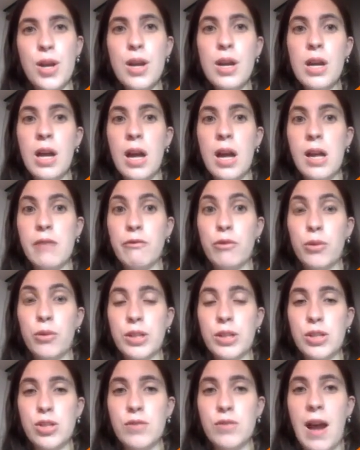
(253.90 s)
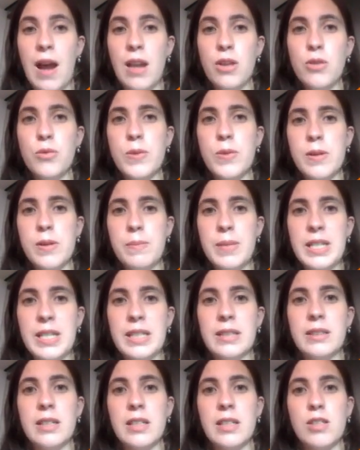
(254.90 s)
and for each value we
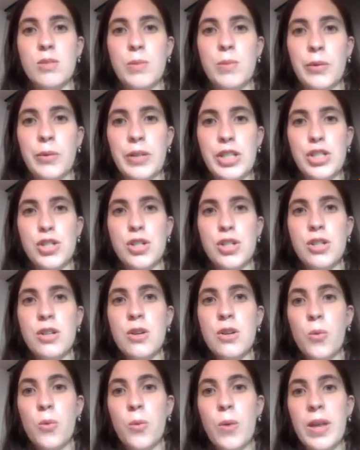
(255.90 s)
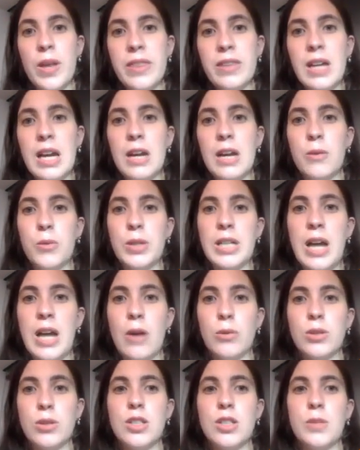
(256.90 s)
repeated the exploration with and
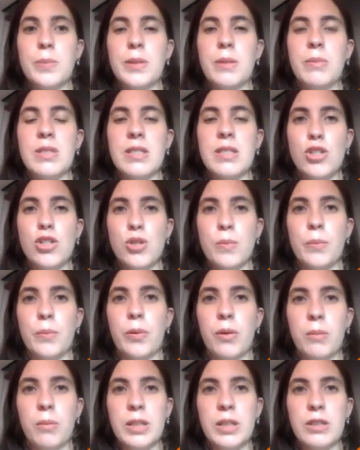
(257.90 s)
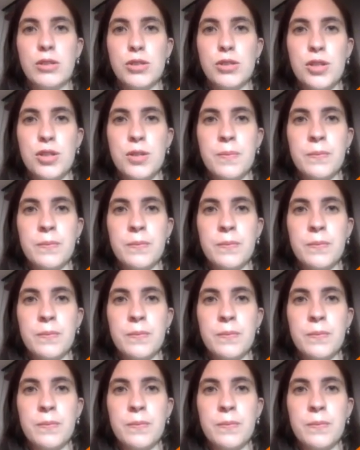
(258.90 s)
without the optimization parameters.